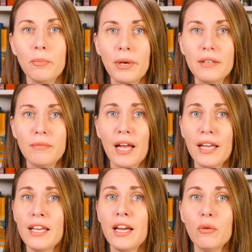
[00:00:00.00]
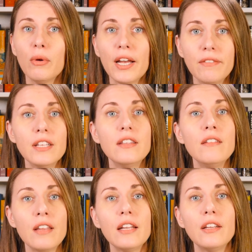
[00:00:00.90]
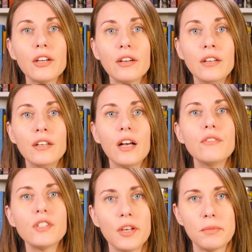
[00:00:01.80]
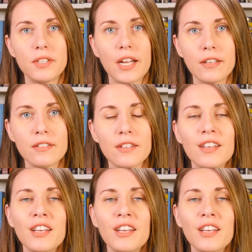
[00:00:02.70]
but I had arrived at the nadir of slump status.